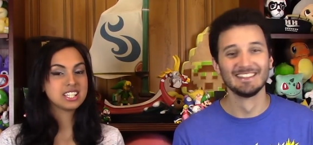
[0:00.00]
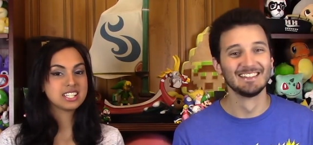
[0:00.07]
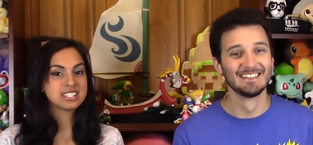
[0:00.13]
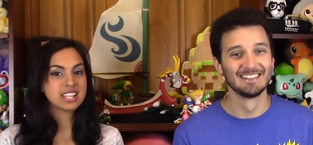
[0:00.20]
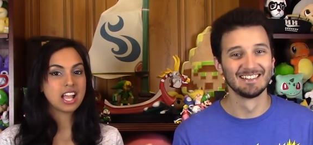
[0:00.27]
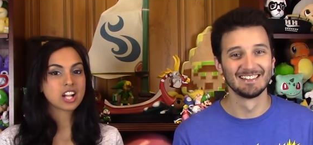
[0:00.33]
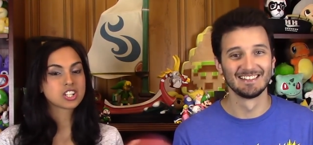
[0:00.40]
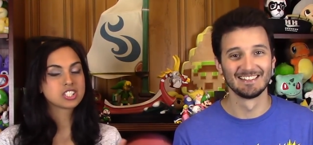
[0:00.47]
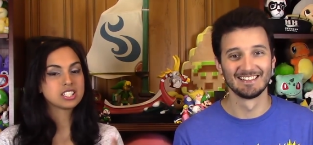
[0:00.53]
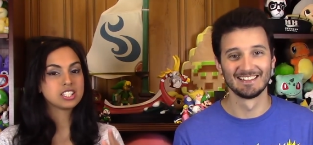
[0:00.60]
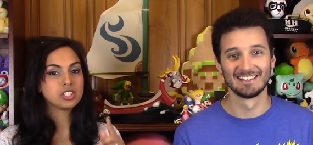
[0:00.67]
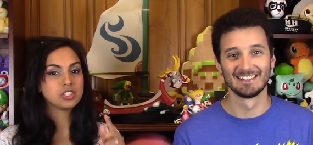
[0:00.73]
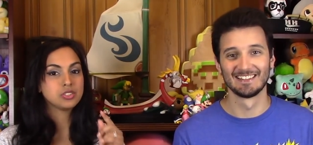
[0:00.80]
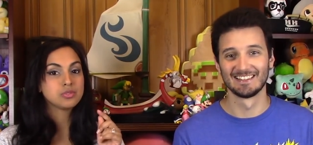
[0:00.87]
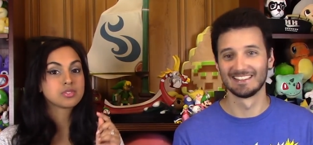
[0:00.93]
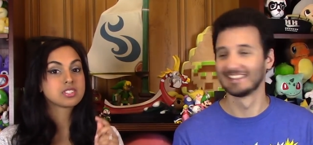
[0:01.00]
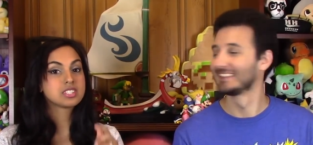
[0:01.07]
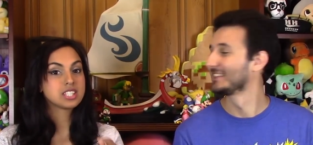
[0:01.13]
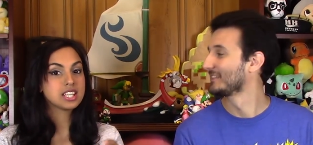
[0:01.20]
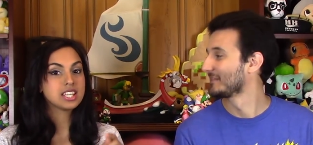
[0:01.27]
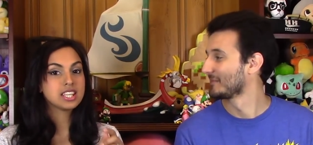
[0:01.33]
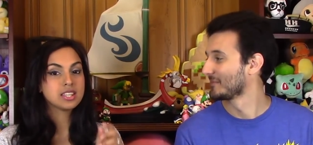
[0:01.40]
Speaker 1: is actually you
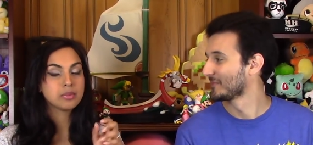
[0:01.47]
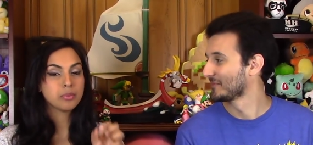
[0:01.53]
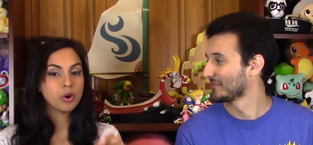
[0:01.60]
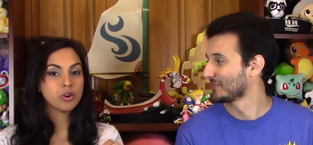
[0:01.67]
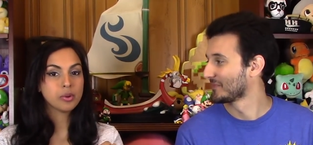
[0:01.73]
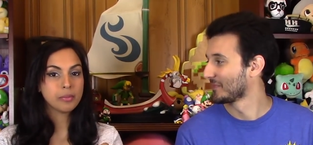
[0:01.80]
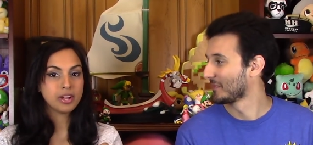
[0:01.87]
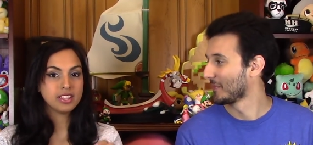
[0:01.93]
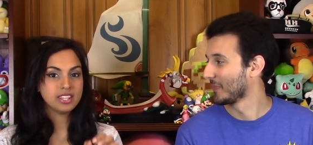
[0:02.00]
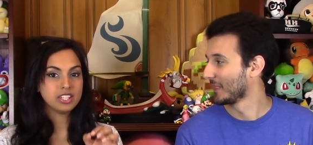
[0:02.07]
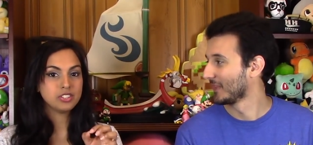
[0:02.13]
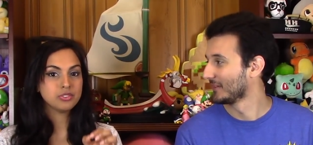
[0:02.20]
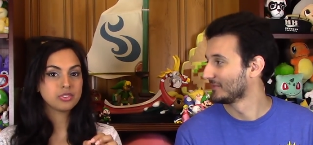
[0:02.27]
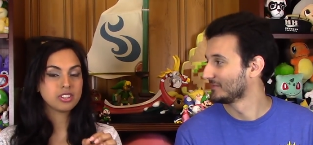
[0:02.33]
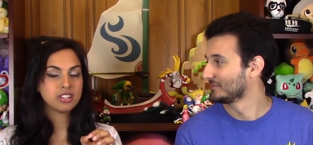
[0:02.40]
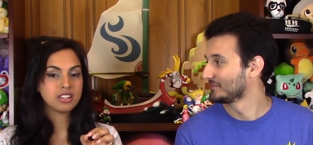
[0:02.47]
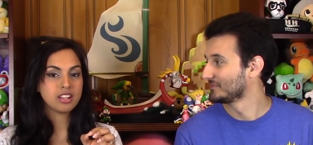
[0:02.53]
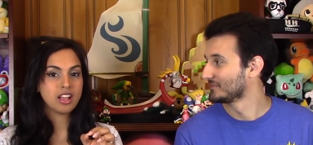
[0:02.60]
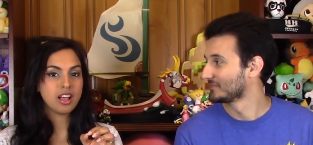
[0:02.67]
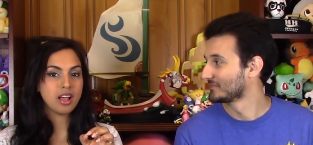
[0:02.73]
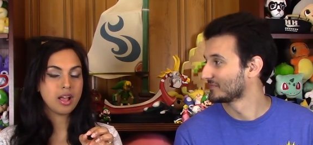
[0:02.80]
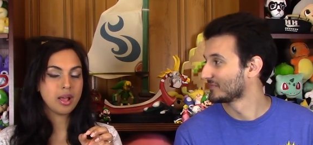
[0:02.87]
see the Pokemon that you can
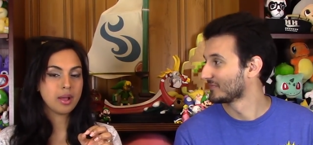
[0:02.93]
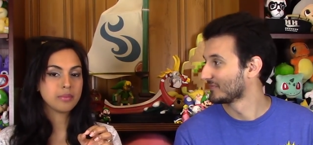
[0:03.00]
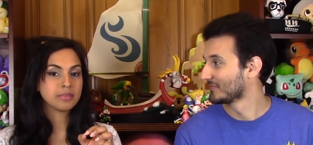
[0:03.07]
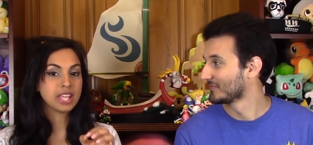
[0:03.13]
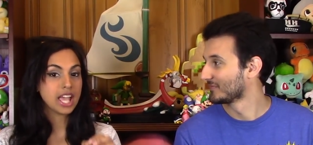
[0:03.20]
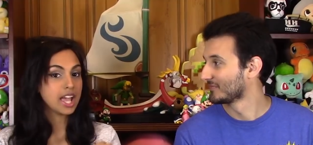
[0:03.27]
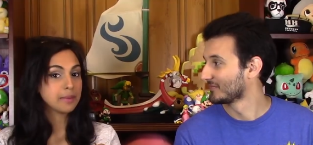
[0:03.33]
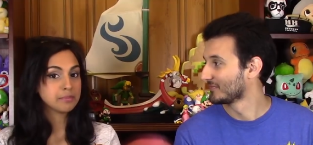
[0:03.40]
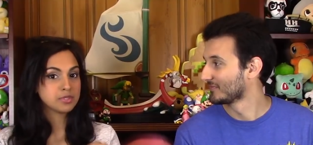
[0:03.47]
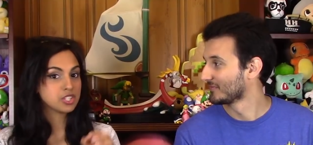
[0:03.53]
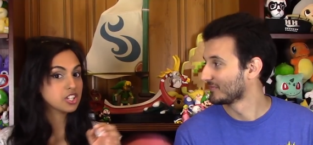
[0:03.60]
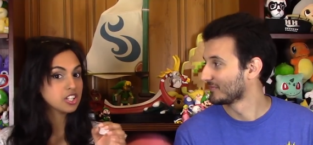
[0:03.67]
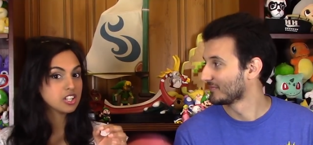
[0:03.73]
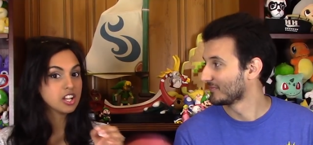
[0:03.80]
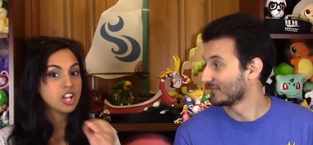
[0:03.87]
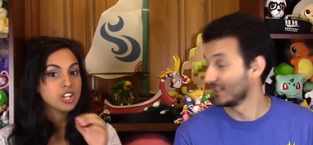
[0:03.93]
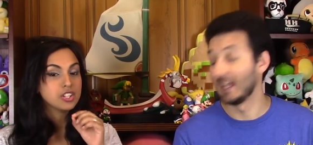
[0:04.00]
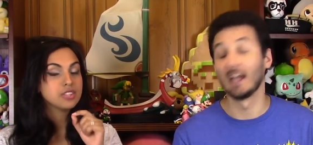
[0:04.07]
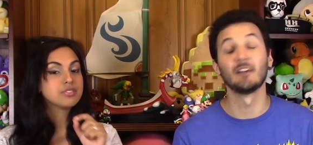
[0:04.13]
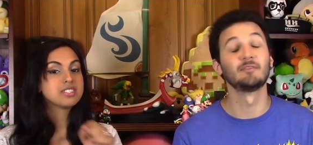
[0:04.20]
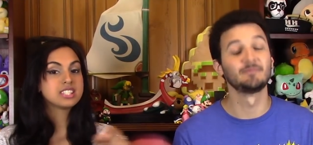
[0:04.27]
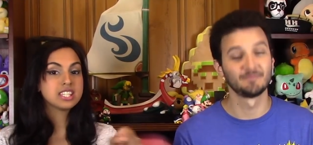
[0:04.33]
um, capture. Yeah.
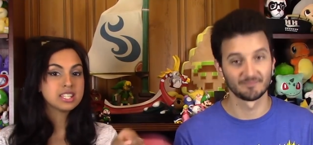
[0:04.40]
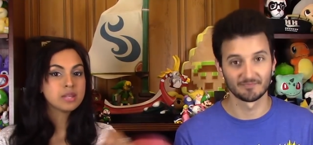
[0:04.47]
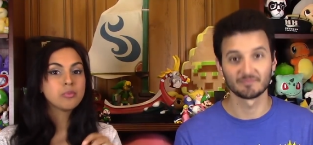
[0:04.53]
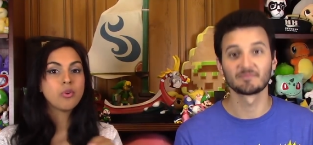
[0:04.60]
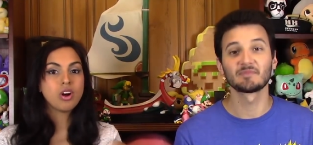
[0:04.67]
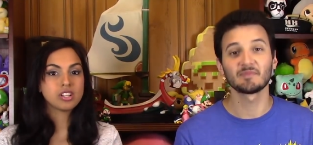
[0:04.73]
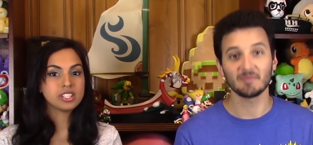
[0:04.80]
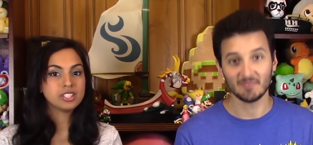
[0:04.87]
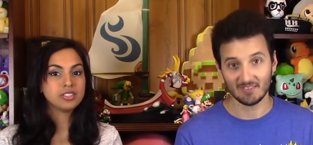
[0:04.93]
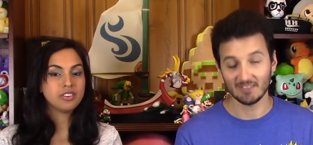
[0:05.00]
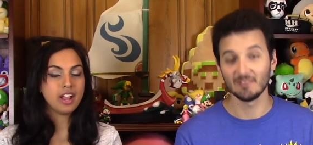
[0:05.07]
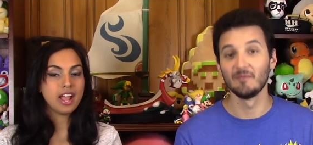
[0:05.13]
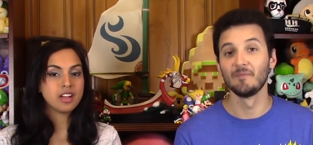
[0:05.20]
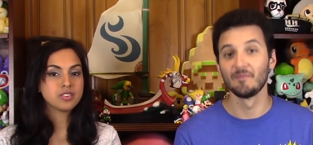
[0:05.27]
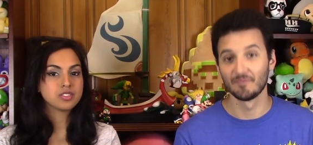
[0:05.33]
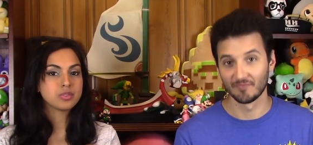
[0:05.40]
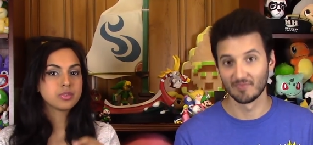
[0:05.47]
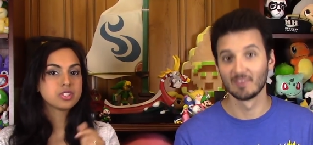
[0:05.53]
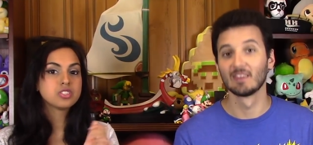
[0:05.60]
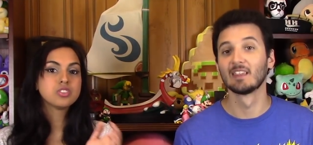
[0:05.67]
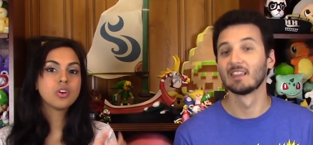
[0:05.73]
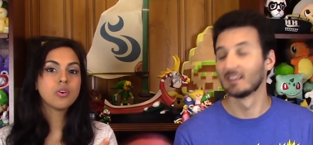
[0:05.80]
You see them walking around, so
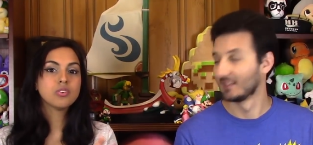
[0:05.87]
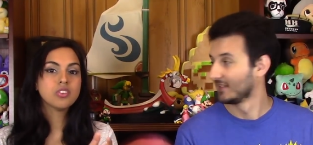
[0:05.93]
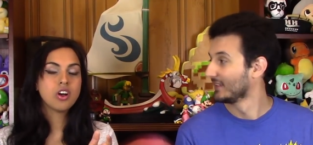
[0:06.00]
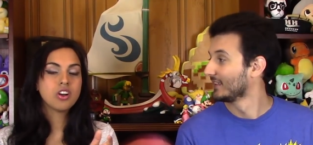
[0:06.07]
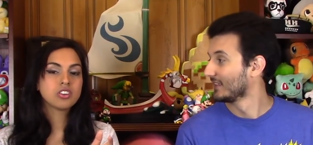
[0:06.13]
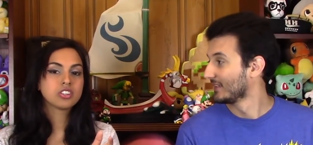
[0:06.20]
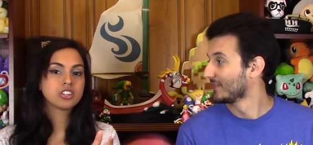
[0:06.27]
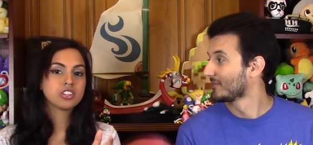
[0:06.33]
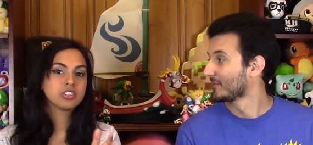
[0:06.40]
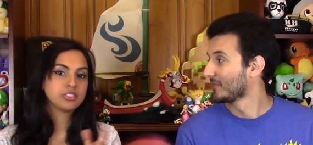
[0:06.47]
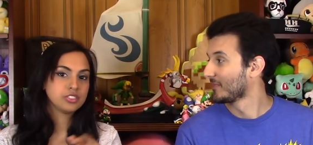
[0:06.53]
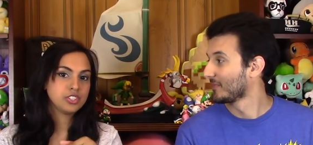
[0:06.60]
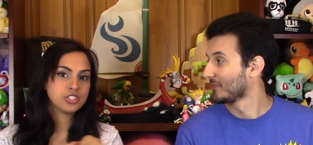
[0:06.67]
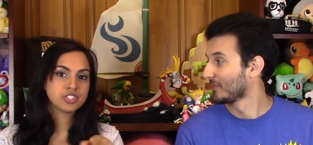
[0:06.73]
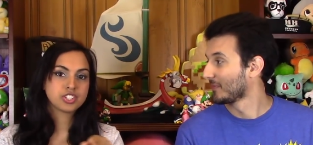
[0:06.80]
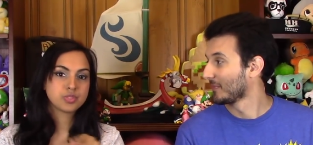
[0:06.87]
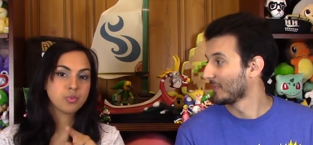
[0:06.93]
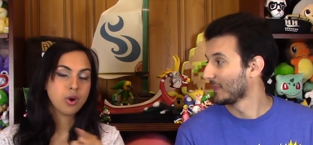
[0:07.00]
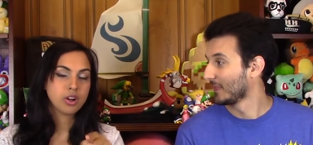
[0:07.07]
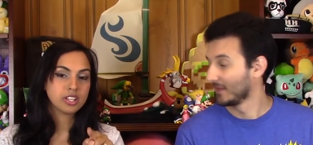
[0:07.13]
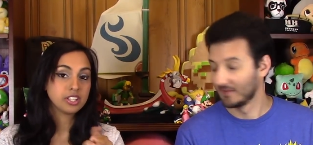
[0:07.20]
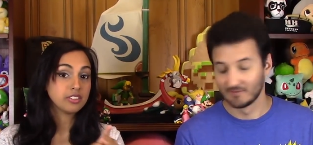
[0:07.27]
it's no longer you're just
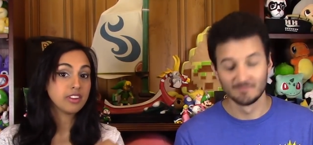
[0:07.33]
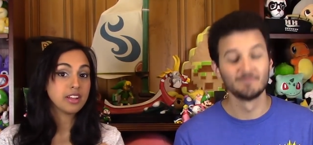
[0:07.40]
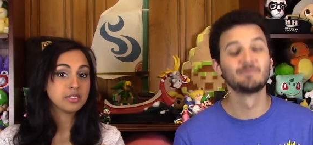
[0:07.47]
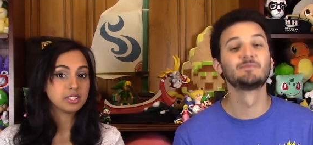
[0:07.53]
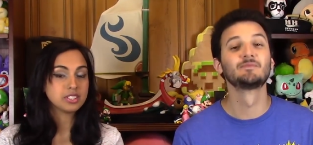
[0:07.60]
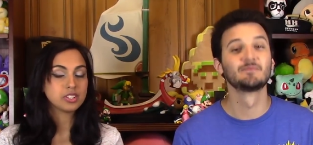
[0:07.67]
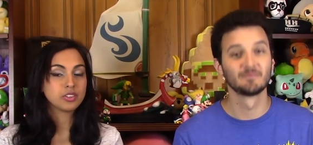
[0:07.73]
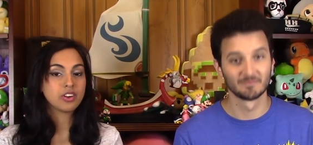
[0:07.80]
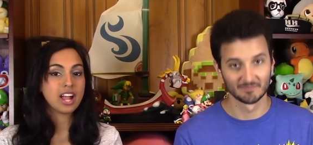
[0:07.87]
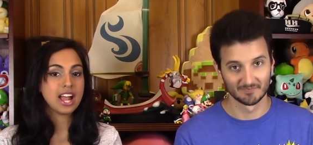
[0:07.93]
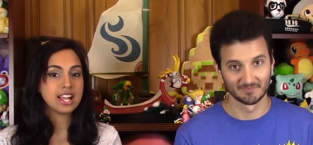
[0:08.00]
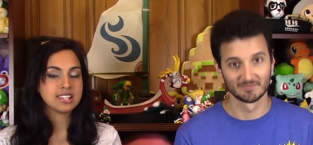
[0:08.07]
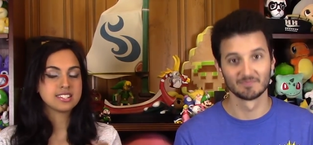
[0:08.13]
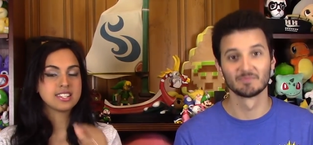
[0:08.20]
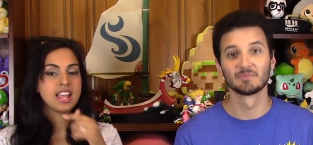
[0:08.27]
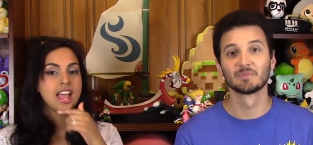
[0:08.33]
walking around in the grass